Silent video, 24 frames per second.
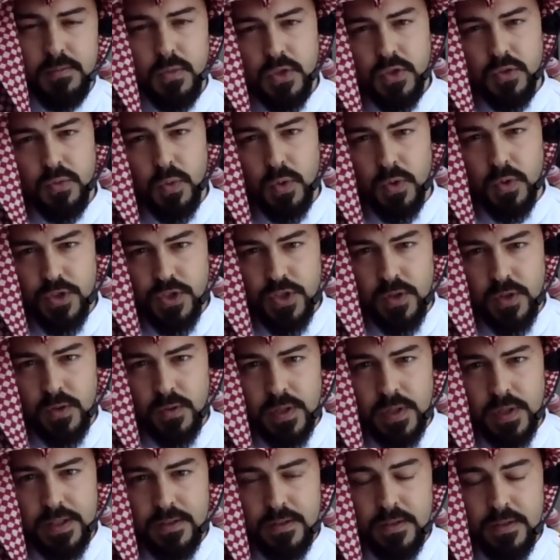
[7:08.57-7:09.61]
which will show
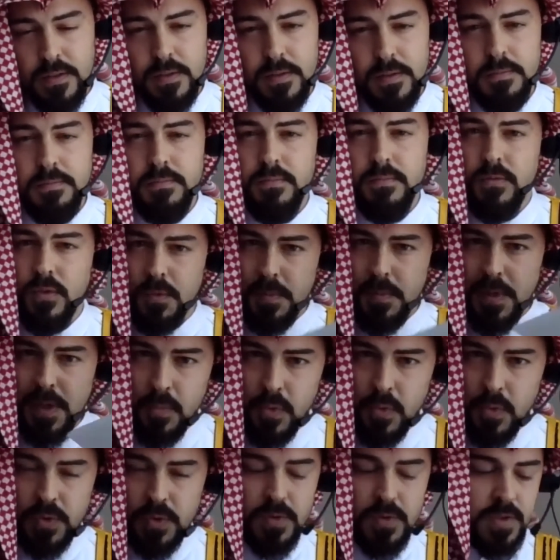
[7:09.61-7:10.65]
that you
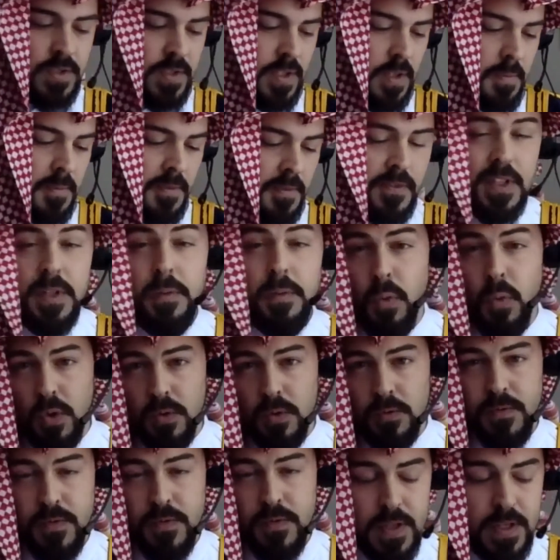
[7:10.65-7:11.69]
remembered some of the
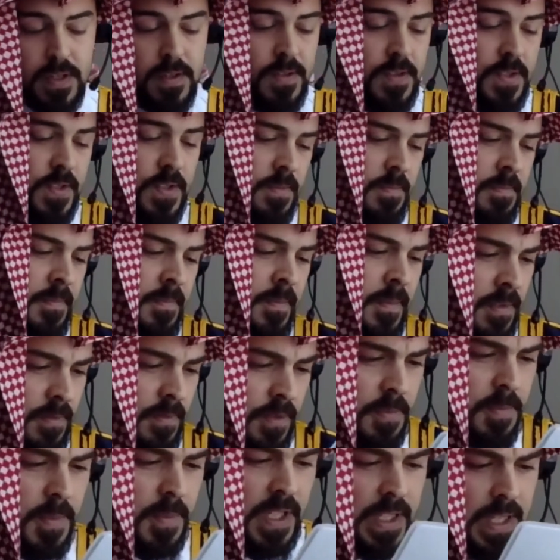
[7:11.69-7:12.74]
important things
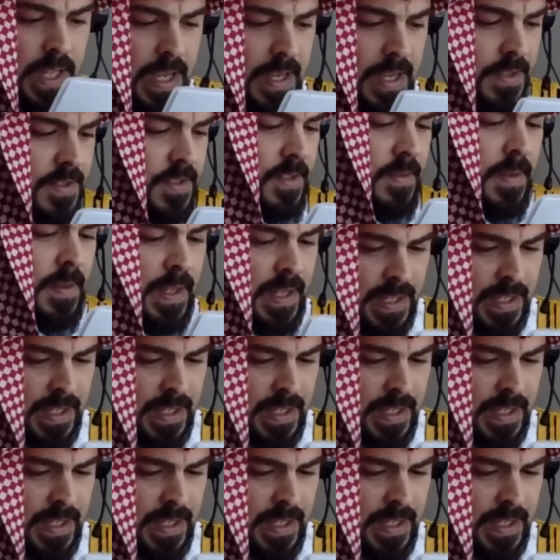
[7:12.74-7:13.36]
from the class.